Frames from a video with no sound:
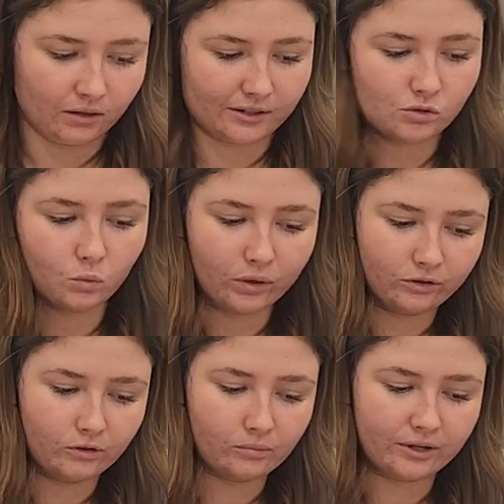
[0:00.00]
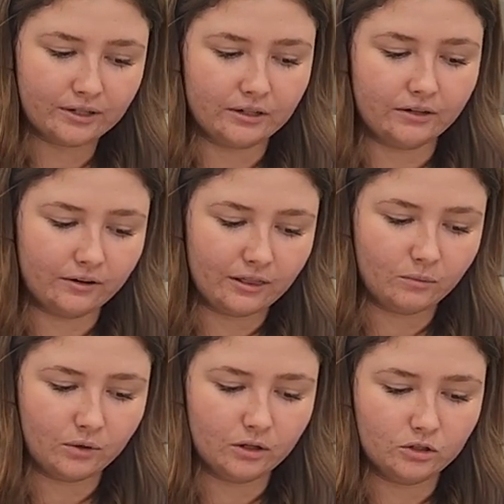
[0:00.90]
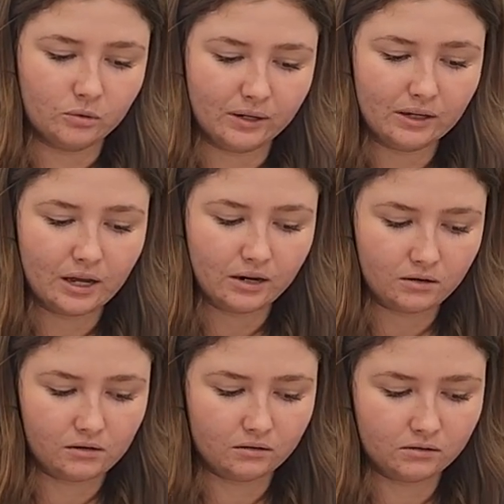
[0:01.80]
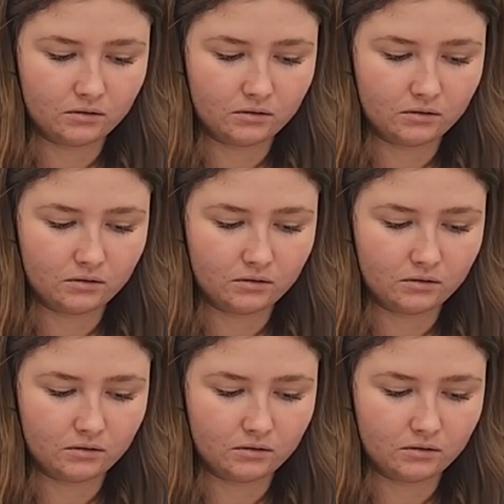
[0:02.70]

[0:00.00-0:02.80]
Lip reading: That's 1 group right here. And then we're going to do it again.